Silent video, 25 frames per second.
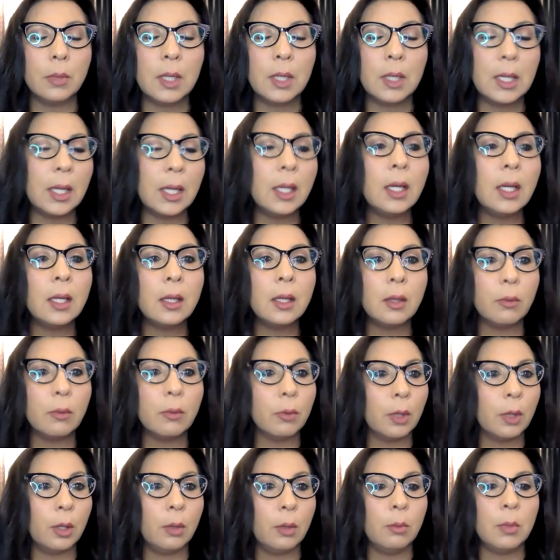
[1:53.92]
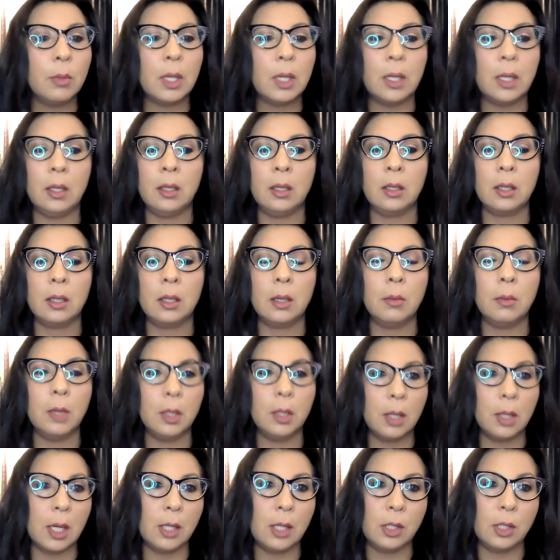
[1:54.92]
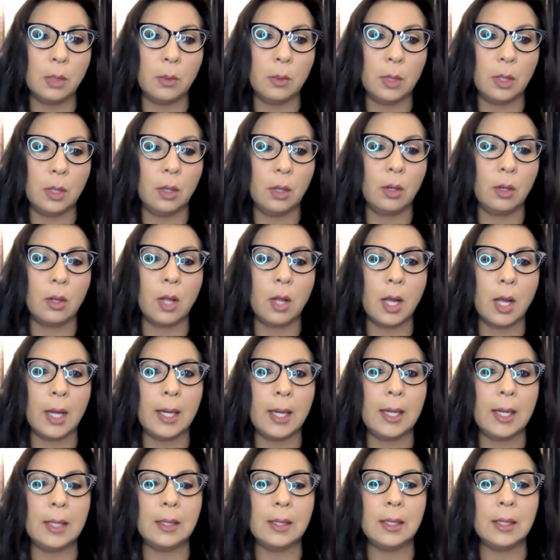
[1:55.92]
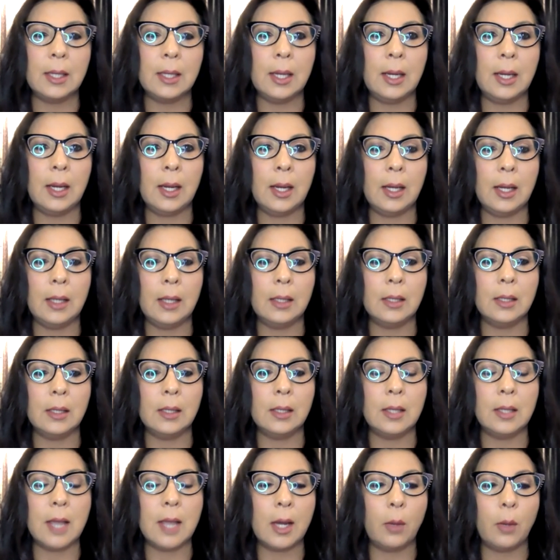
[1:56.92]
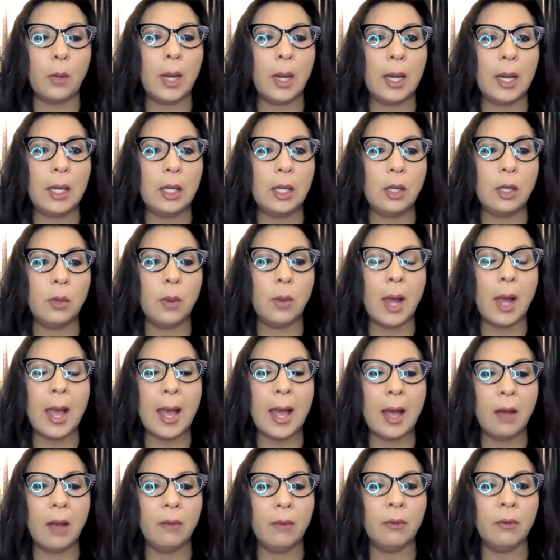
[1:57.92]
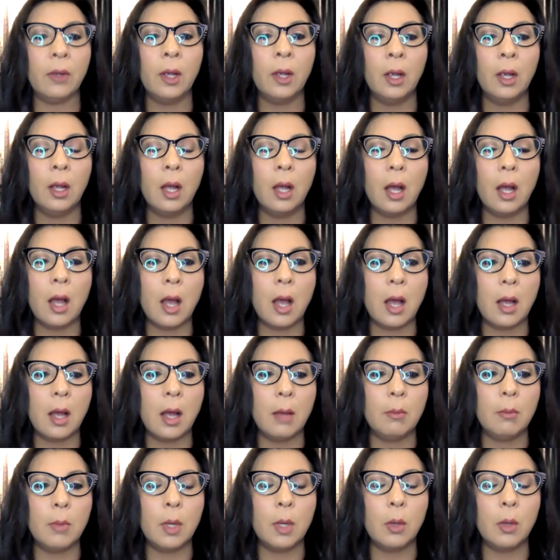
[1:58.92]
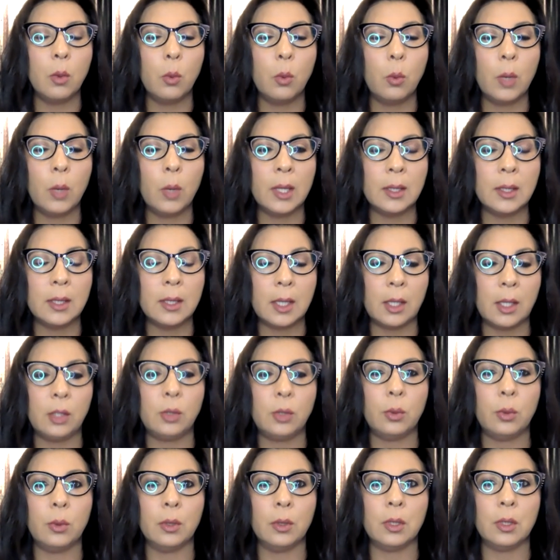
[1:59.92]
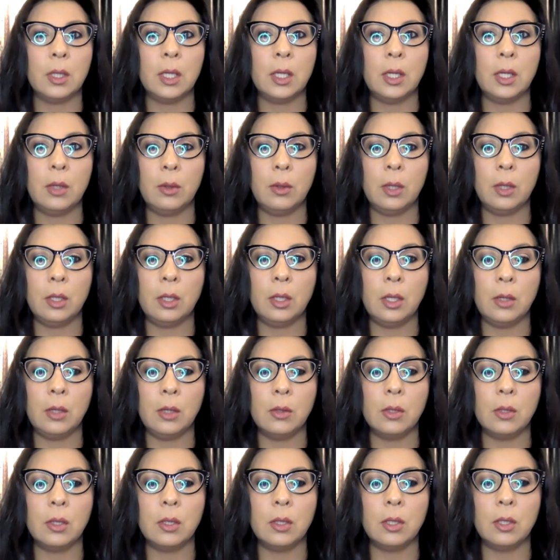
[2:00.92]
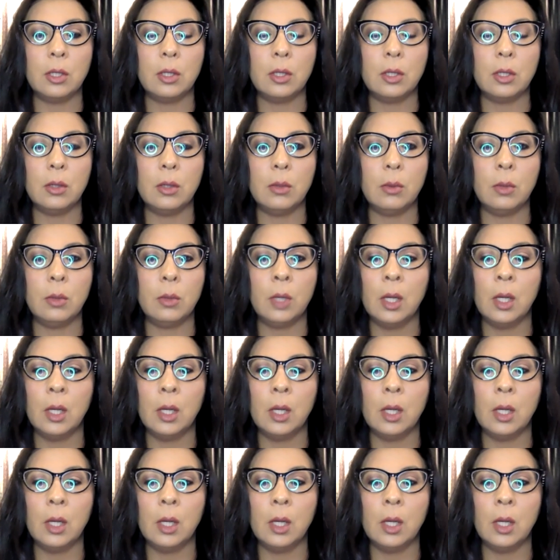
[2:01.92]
getting the room in communication with your client, and that way you have one set of tools that you can use to